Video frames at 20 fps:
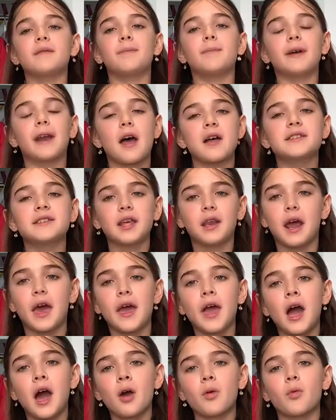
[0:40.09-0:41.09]
But today
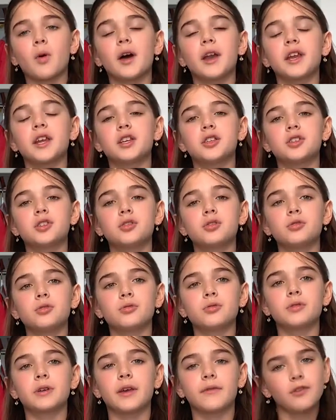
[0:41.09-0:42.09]
I wanted
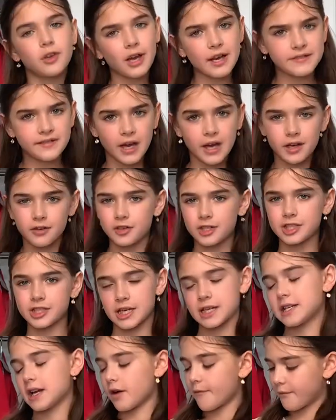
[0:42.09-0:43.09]
to give you guys kind of a
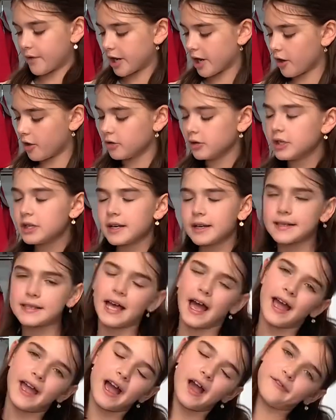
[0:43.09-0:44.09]
sit down video because
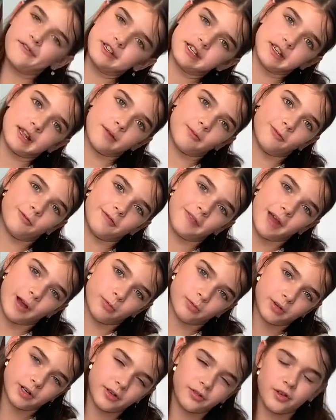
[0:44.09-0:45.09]
I haven't done that
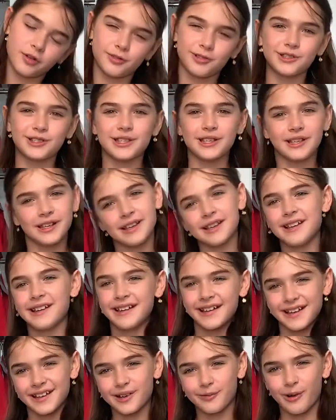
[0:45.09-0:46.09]
one of those
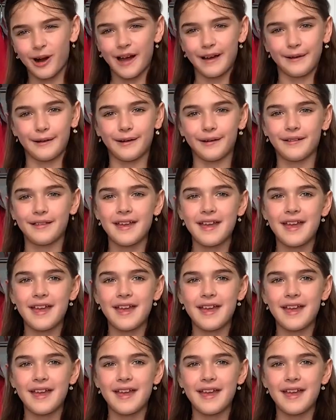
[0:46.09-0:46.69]
in a while.